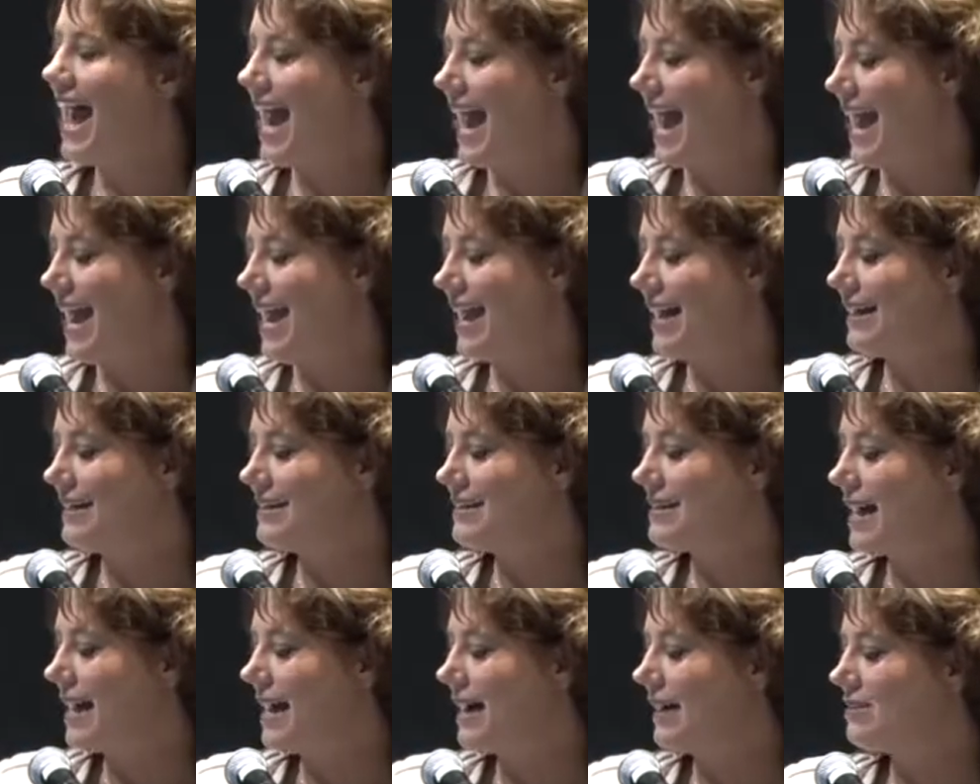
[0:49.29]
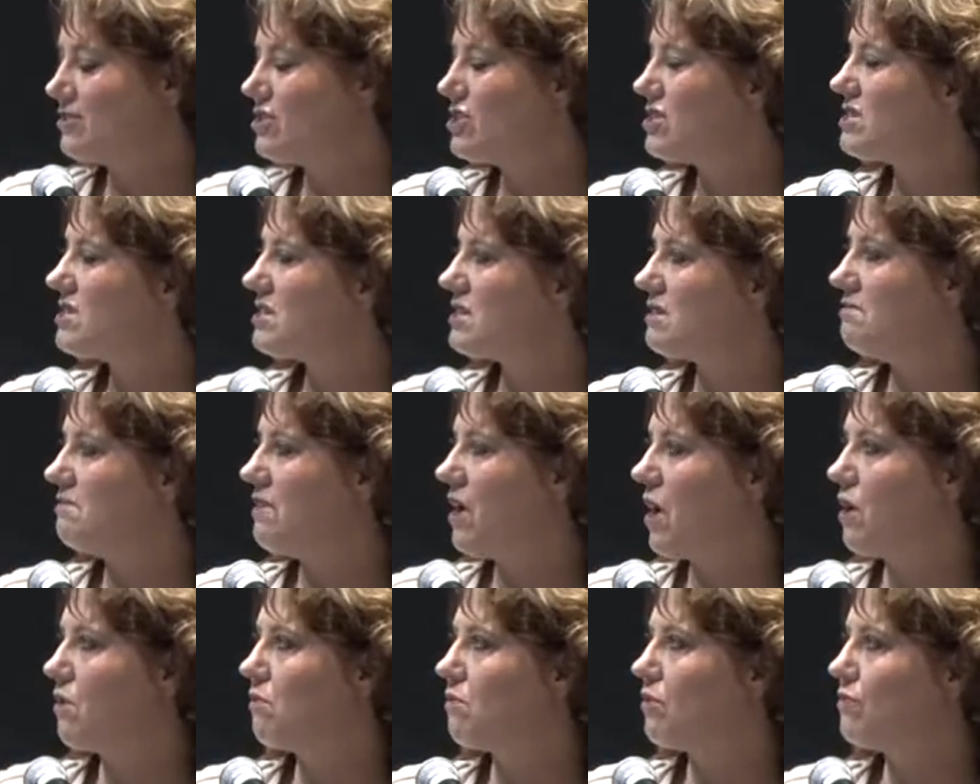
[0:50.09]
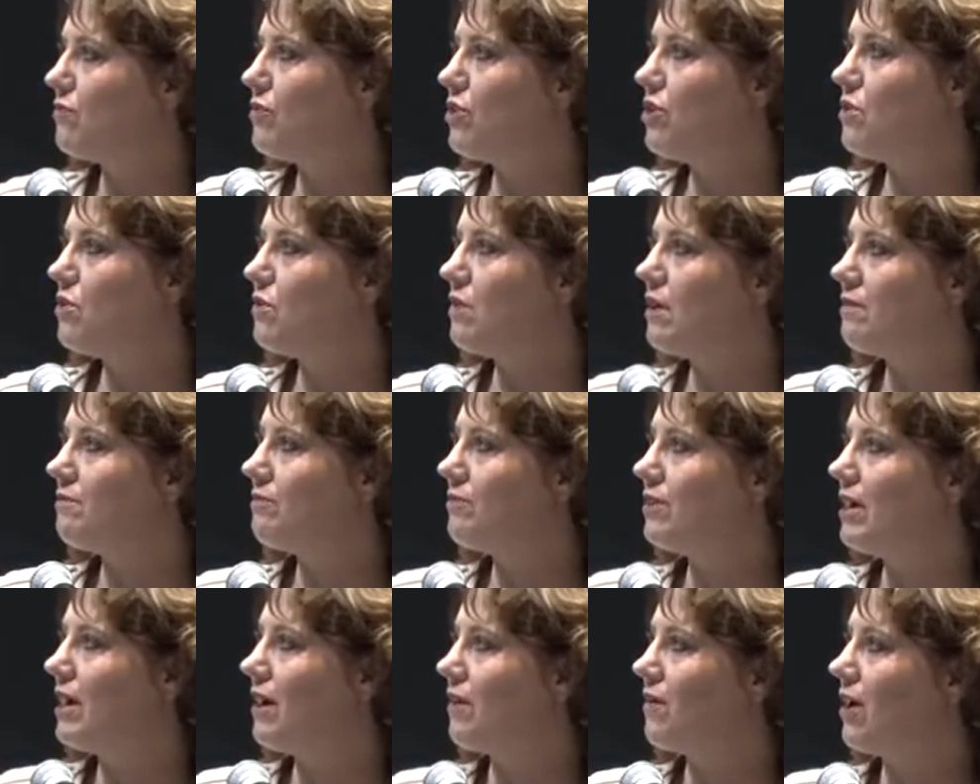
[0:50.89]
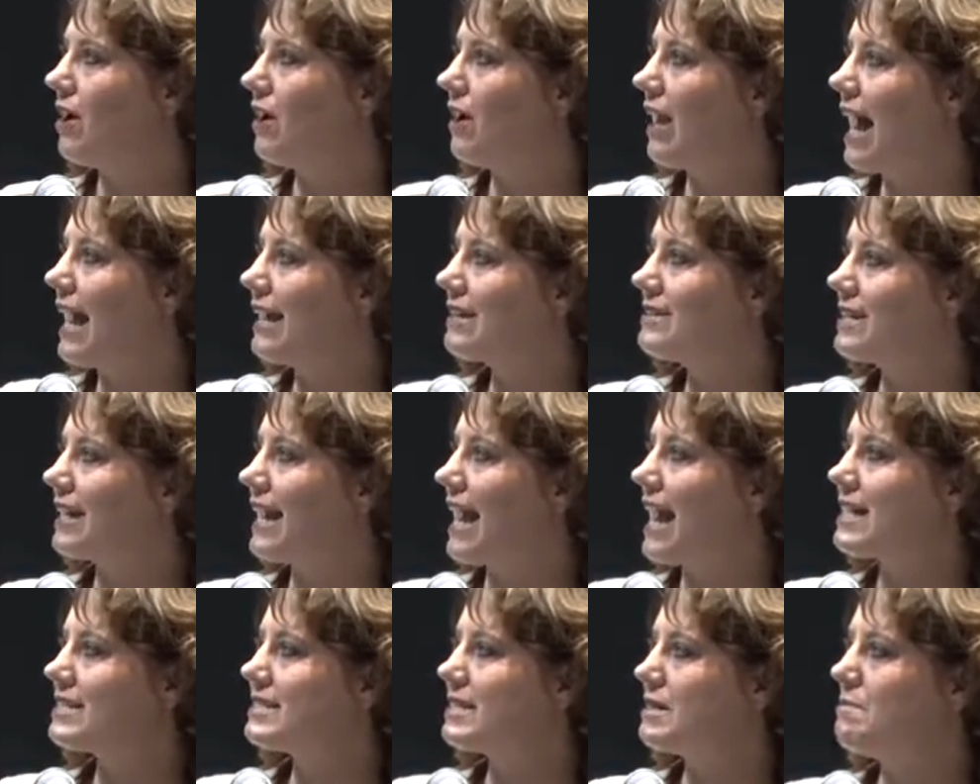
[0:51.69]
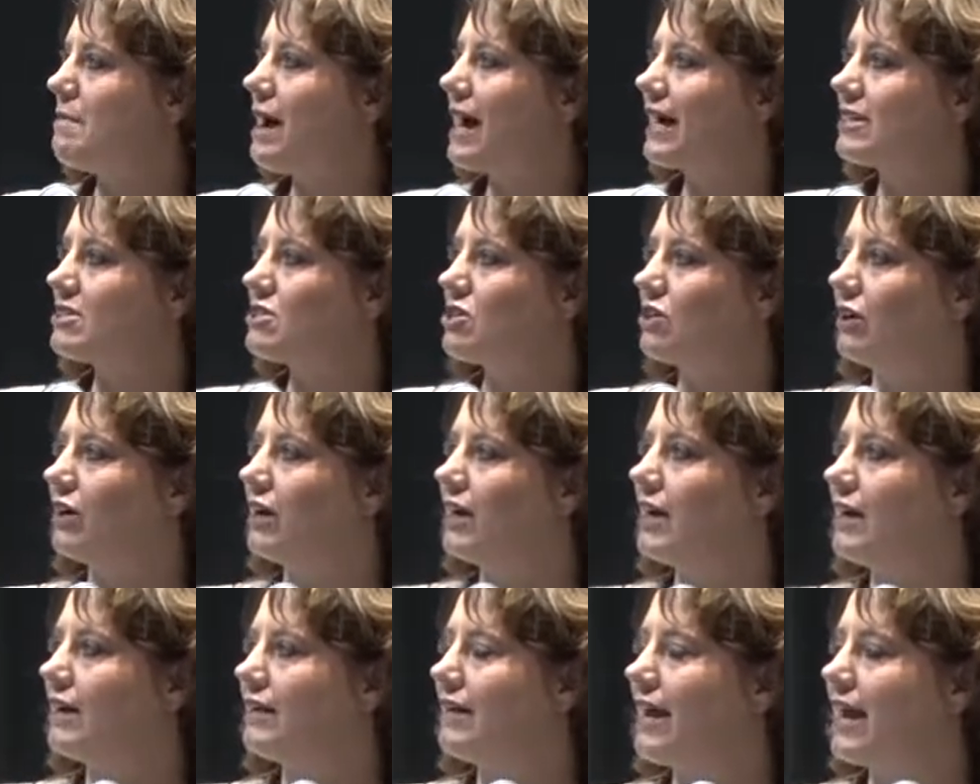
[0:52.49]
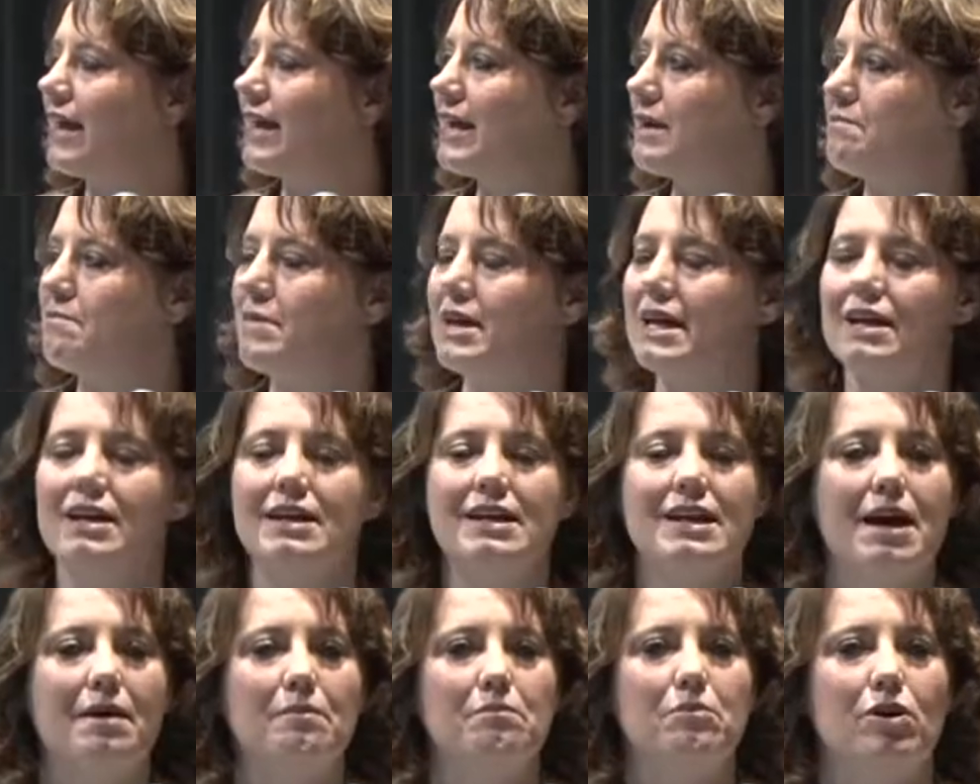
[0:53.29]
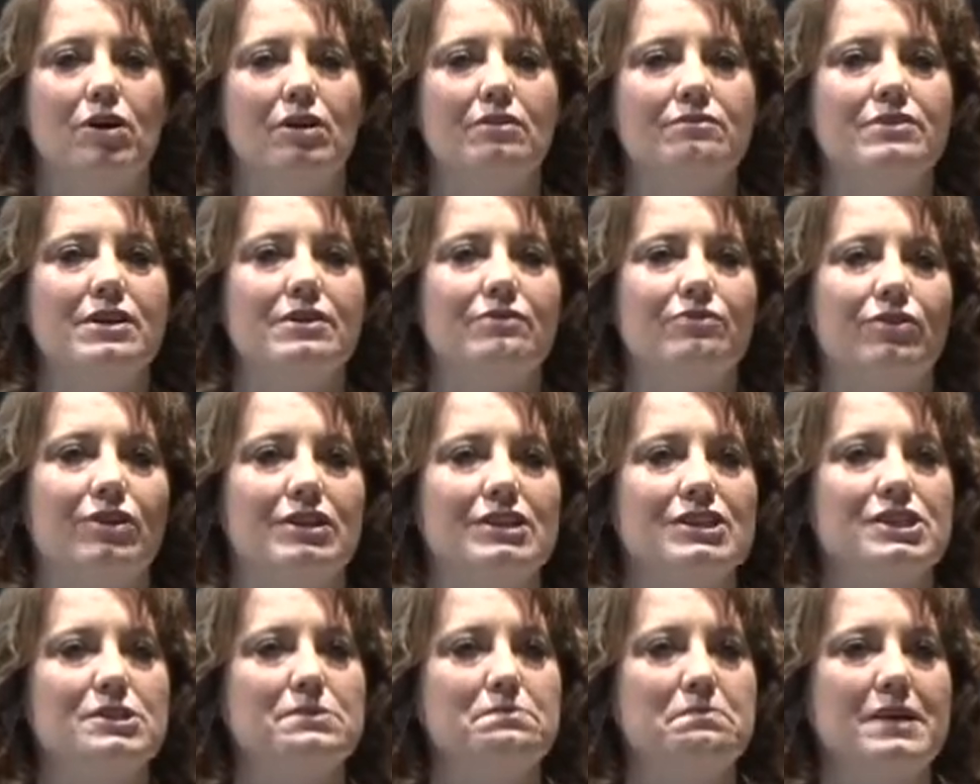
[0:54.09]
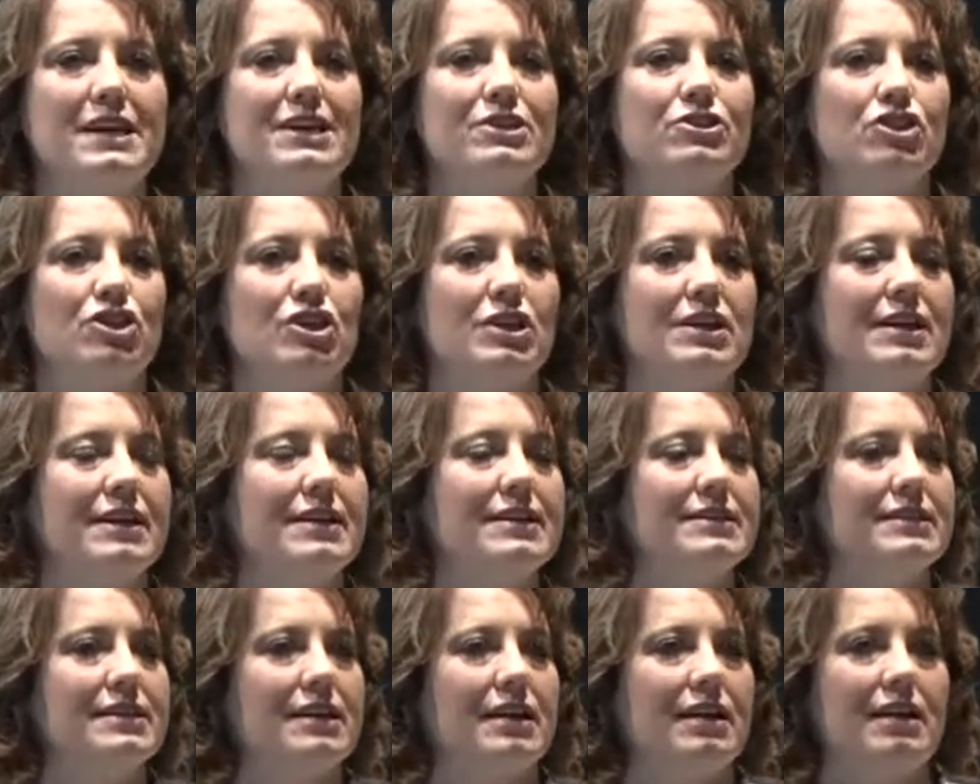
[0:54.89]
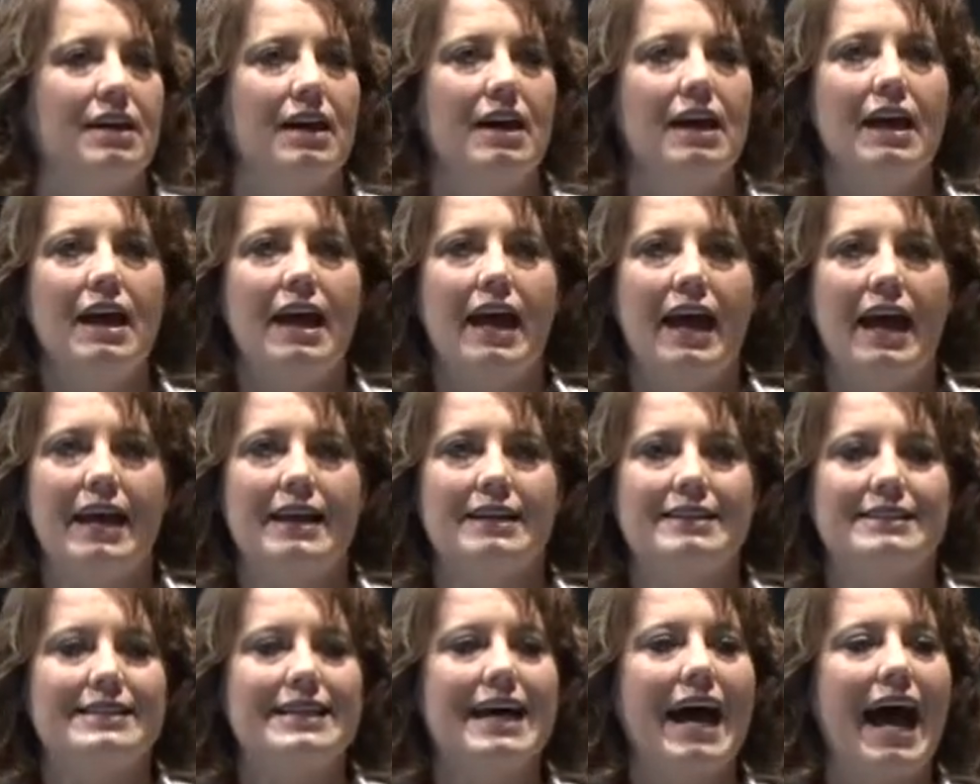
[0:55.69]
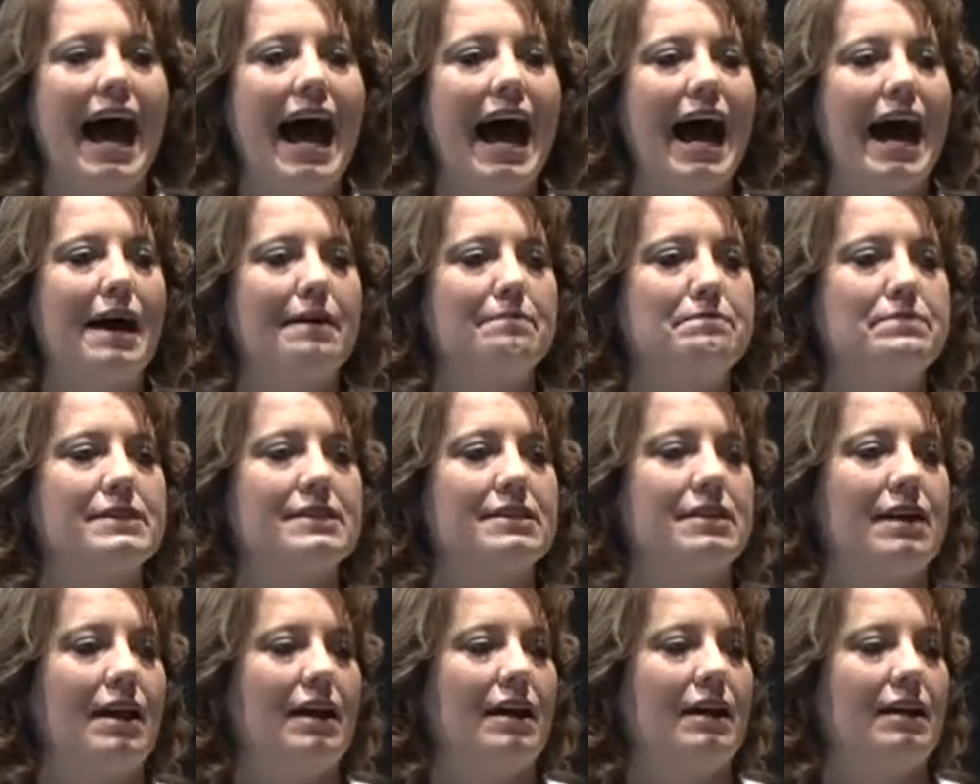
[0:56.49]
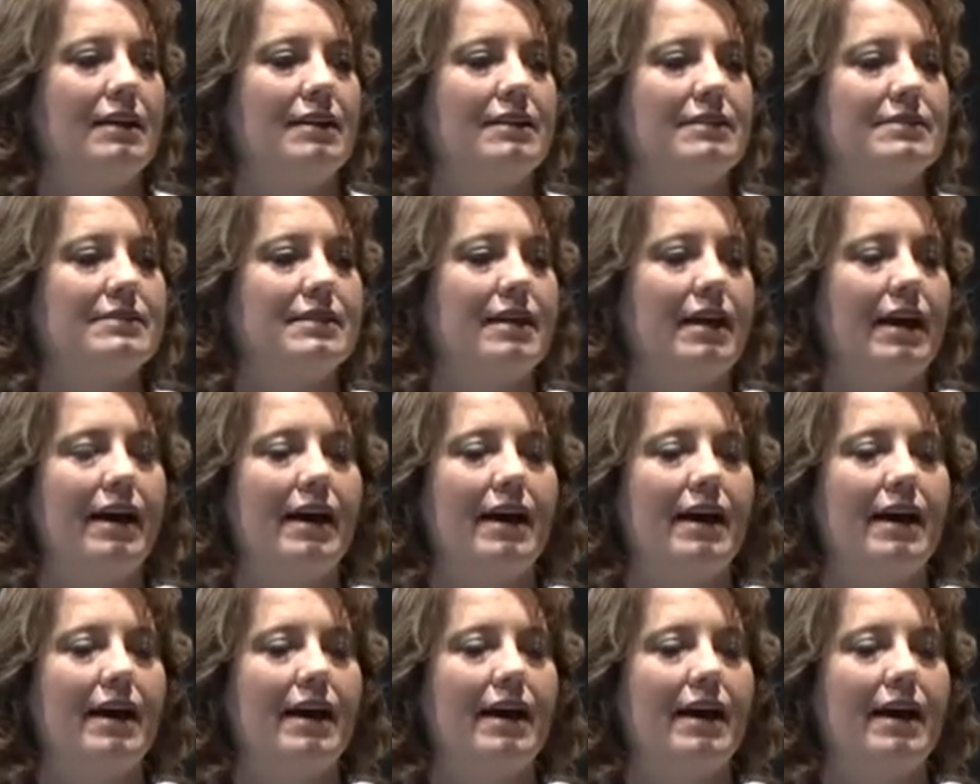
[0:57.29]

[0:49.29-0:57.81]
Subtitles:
And just an overview of, you know, our lactic acid bacteria, they can be a number of different species and types, and